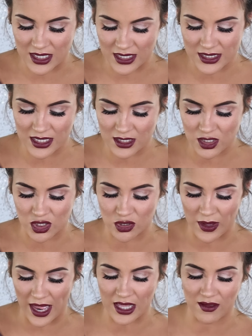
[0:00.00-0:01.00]
doesn't
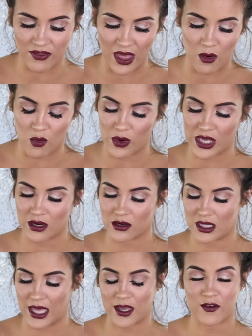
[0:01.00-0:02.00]
do any of that
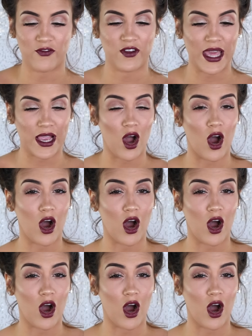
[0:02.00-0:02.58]
weird like flake